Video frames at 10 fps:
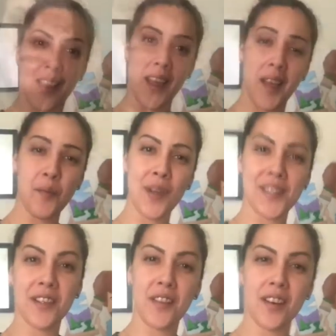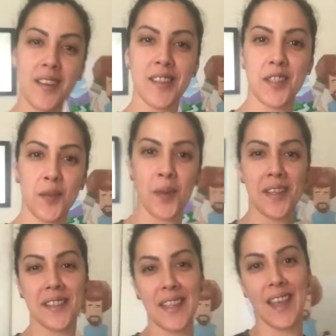Hi, boys and girls. I just want
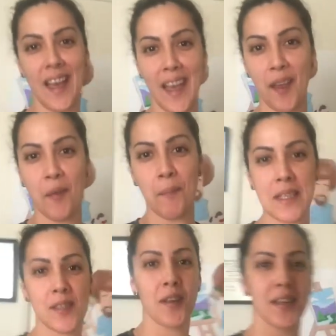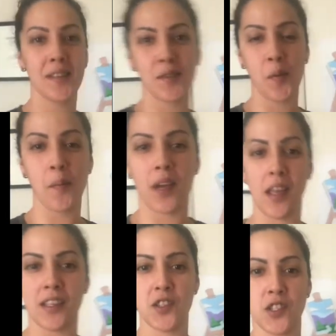to say hi. We miss you guys so much.